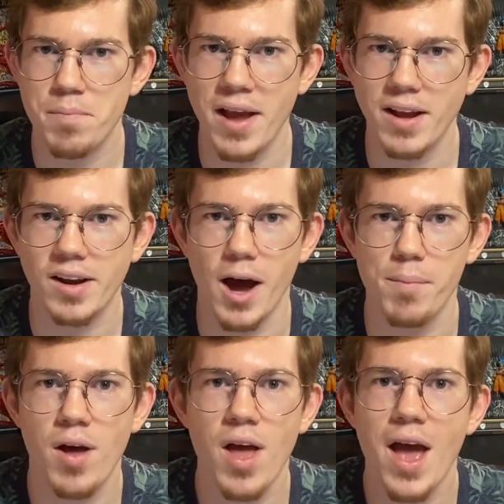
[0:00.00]
pick it
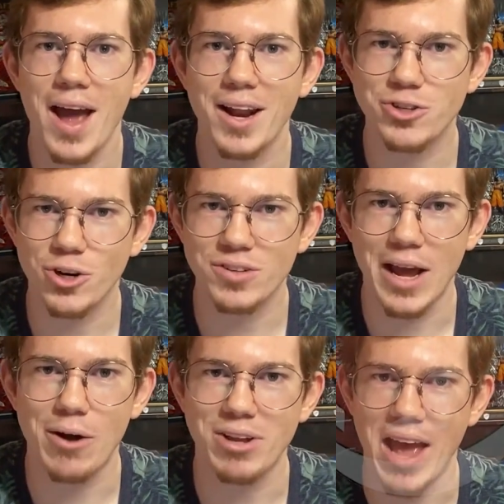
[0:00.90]
up, and it turns
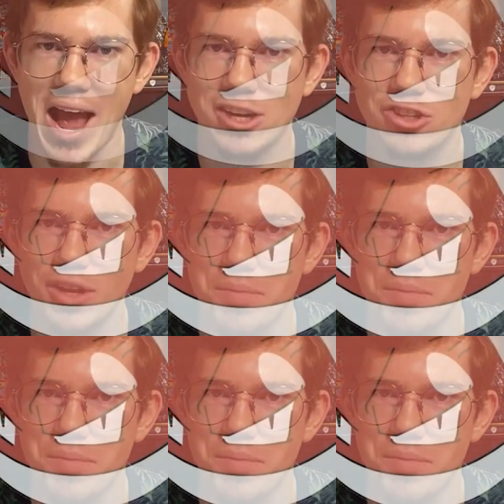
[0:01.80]
out to actually